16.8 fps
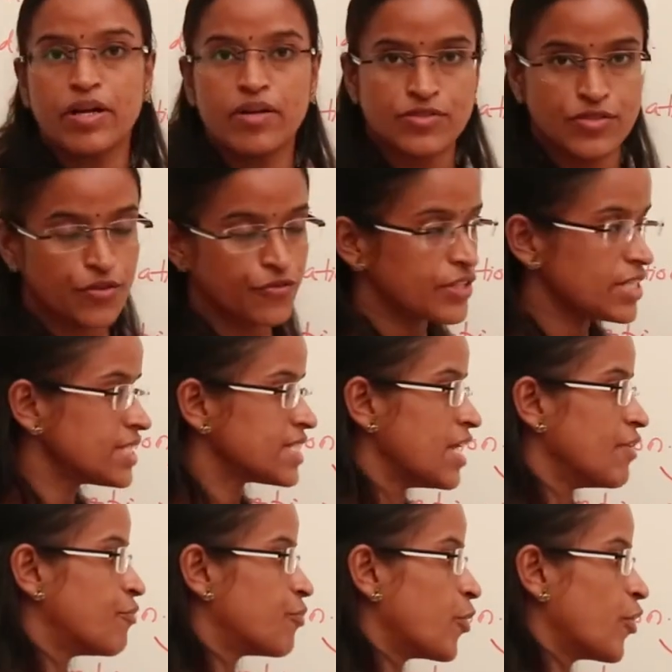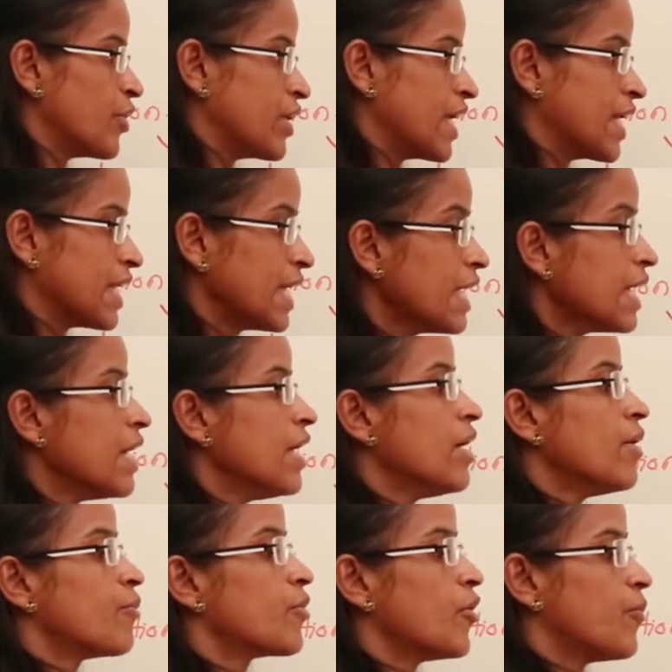because of this self-pollinating
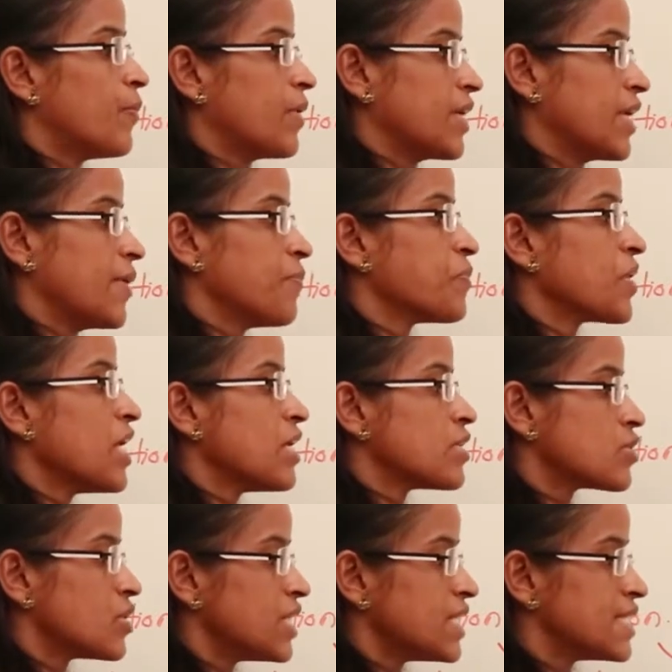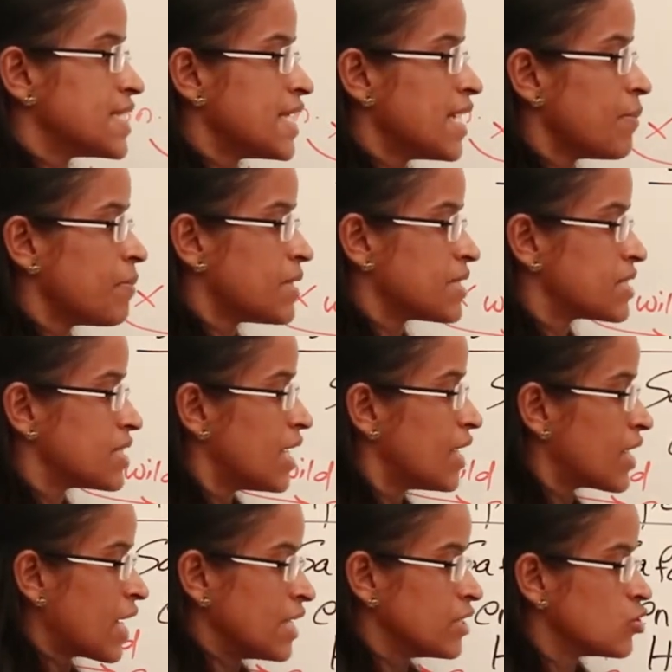property. So the GM
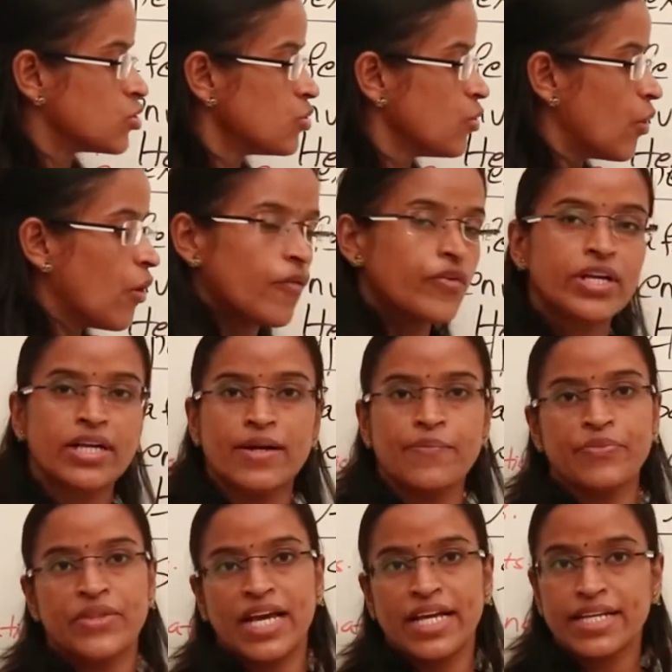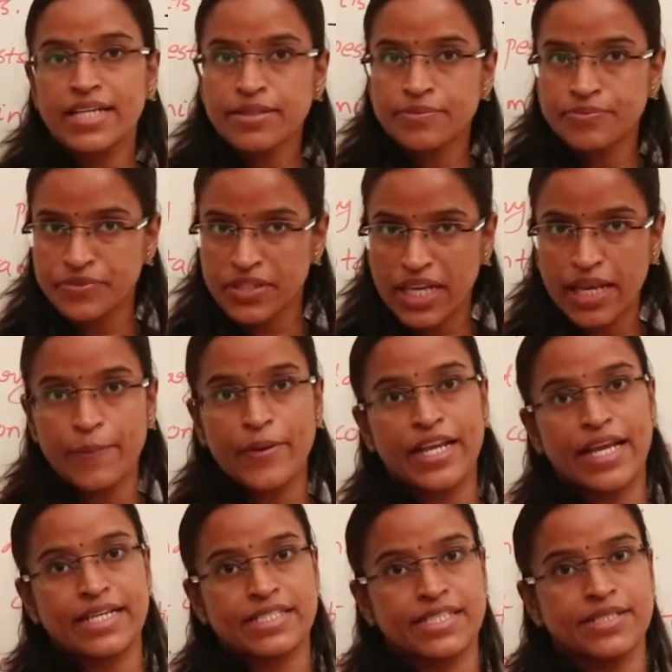mustard tried to overcome that
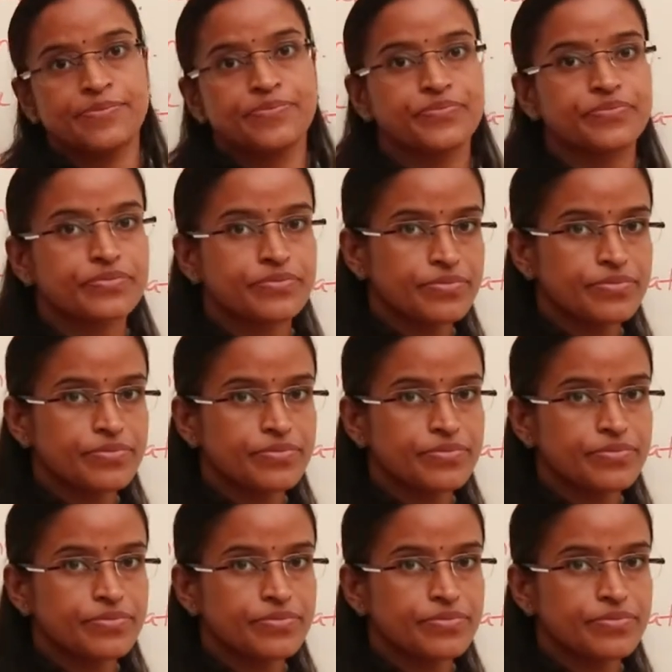limitation.